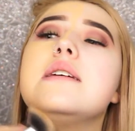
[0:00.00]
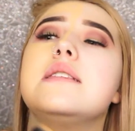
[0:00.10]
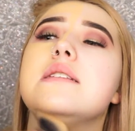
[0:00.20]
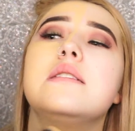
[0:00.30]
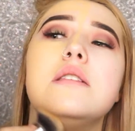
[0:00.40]

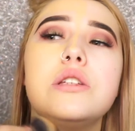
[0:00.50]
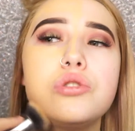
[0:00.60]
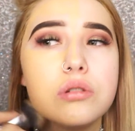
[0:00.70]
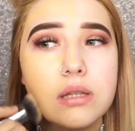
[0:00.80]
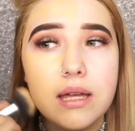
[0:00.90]
It's
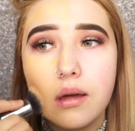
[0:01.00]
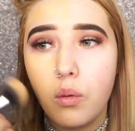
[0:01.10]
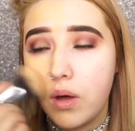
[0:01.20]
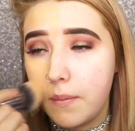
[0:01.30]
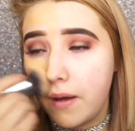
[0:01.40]
literally
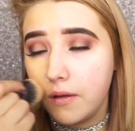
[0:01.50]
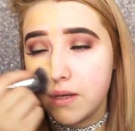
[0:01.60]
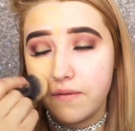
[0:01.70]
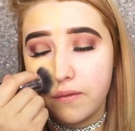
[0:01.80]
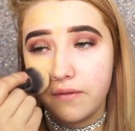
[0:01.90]
one of my
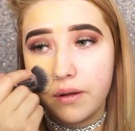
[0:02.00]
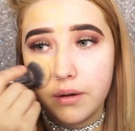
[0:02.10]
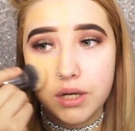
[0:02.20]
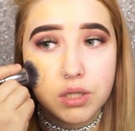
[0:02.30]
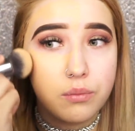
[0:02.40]
all-time favorite
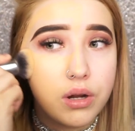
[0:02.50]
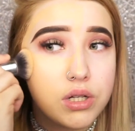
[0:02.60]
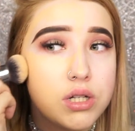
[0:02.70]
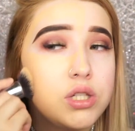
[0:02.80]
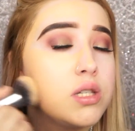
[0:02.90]
foundation
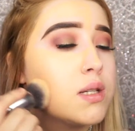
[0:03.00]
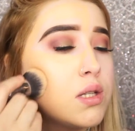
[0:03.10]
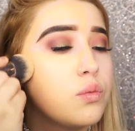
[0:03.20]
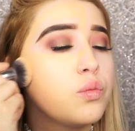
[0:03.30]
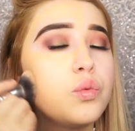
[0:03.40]
brushes just because
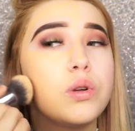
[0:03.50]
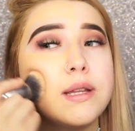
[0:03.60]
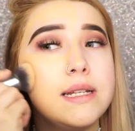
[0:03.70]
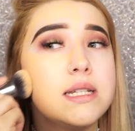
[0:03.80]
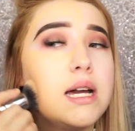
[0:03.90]
it
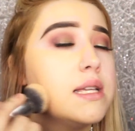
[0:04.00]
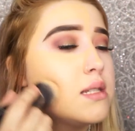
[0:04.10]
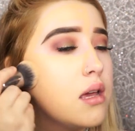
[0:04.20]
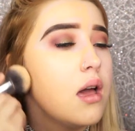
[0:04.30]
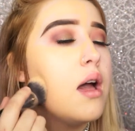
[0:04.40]
really
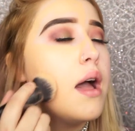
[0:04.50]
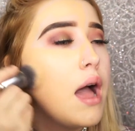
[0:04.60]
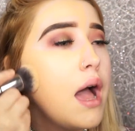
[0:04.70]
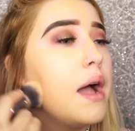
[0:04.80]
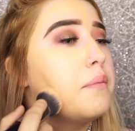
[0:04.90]
does
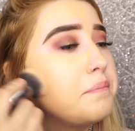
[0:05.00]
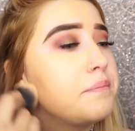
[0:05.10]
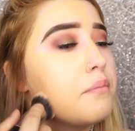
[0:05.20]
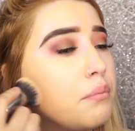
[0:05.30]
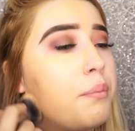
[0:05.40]

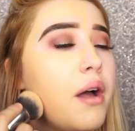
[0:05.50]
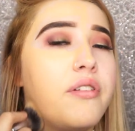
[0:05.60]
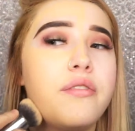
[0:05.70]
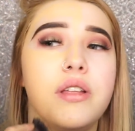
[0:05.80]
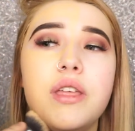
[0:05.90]
buff
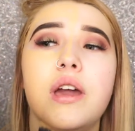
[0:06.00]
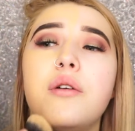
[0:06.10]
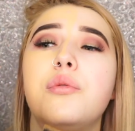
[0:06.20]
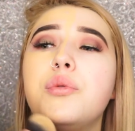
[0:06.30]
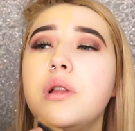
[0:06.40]
everything
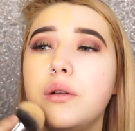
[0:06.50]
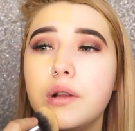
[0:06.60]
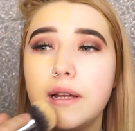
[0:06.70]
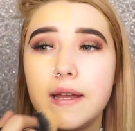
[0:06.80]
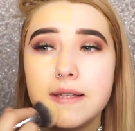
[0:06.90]
out
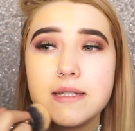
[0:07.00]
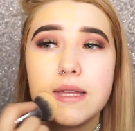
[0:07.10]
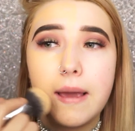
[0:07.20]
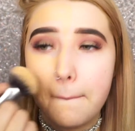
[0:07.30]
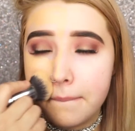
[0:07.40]
really
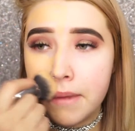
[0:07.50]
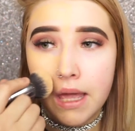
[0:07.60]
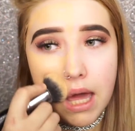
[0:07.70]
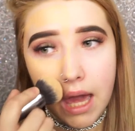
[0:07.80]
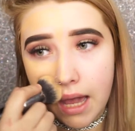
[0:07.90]
nicely.
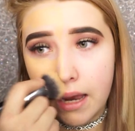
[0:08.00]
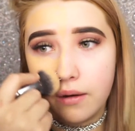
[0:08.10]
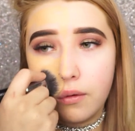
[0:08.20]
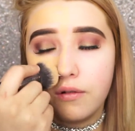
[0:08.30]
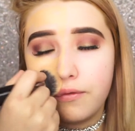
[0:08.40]

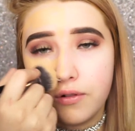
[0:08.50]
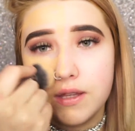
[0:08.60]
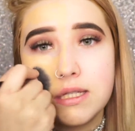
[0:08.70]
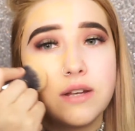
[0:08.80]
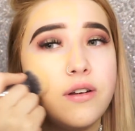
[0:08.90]
And for the
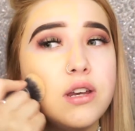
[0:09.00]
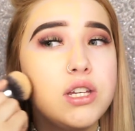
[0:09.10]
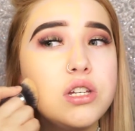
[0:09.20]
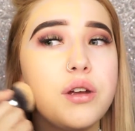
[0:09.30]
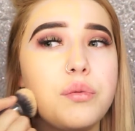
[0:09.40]
stick
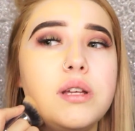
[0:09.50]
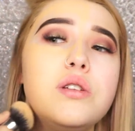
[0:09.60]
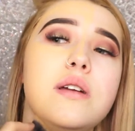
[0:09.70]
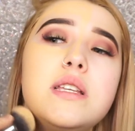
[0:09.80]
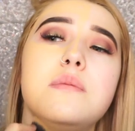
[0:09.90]
foundation, I really
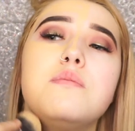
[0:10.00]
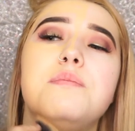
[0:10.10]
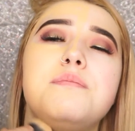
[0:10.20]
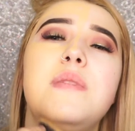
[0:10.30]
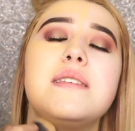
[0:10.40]
don't like to
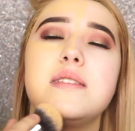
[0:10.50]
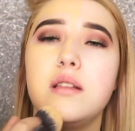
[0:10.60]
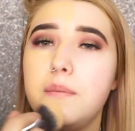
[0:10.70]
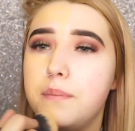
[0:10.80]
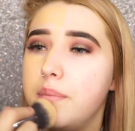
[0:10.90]

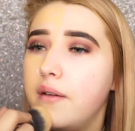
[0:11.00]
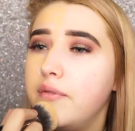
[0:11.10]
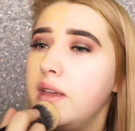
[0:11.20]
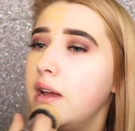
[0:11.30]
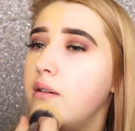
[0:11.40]
necessarily
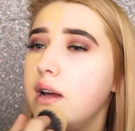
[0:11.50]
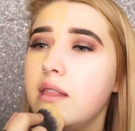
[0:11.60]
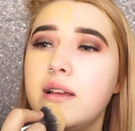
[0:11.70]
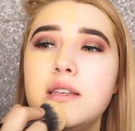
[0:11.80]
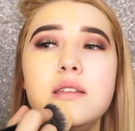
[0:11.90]
buff it out. I
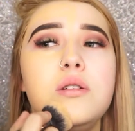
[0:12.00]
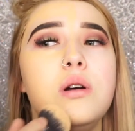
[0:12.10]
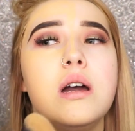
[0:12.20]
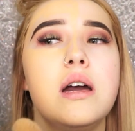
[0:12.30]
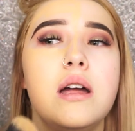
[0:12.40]
like to
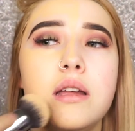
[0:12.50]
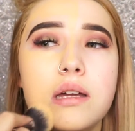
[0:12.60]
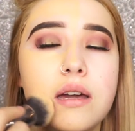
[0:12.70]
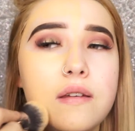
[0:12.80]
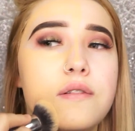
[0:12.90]

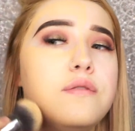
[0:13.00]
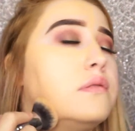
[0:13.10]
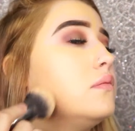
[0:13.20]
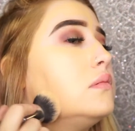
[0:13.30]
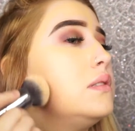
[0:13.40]
kind of